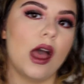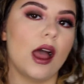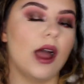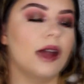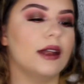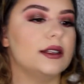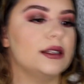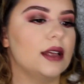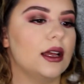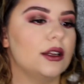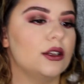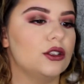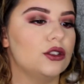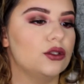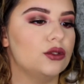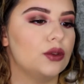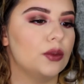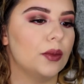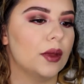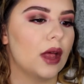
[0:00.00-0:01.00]
I decided to
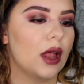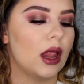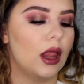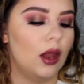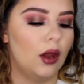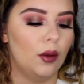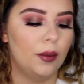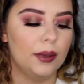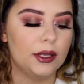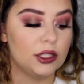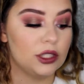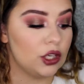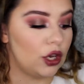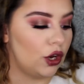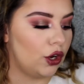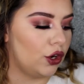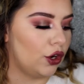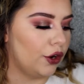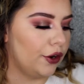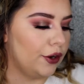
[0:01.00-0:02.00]
do something a little bit
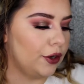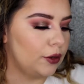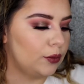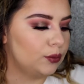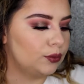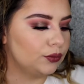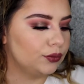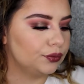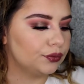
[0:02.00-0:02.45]
darker